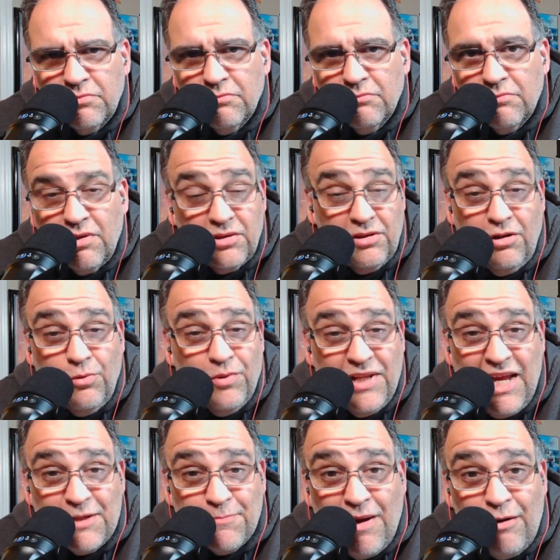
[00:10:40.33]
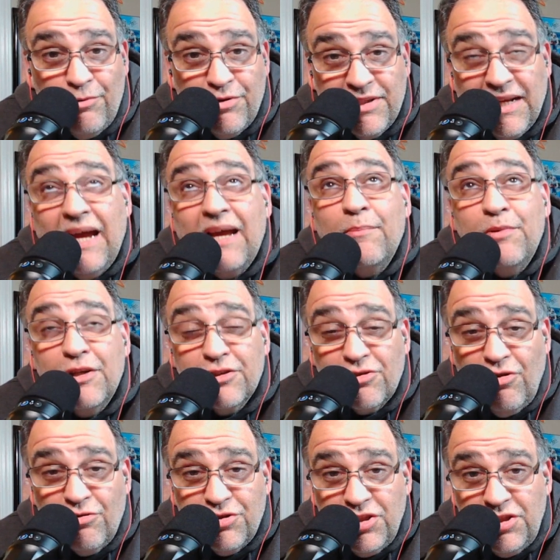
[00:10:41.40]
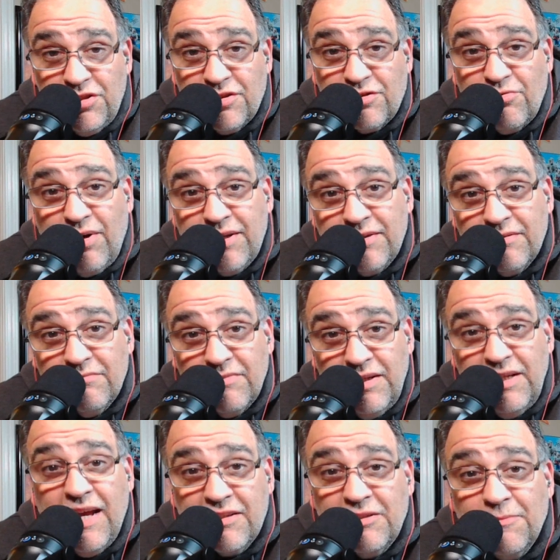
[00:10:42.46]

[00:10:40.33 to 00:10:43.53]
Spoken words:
Because the only one that has power is the guy up there. It's called Jesus Christ. He has the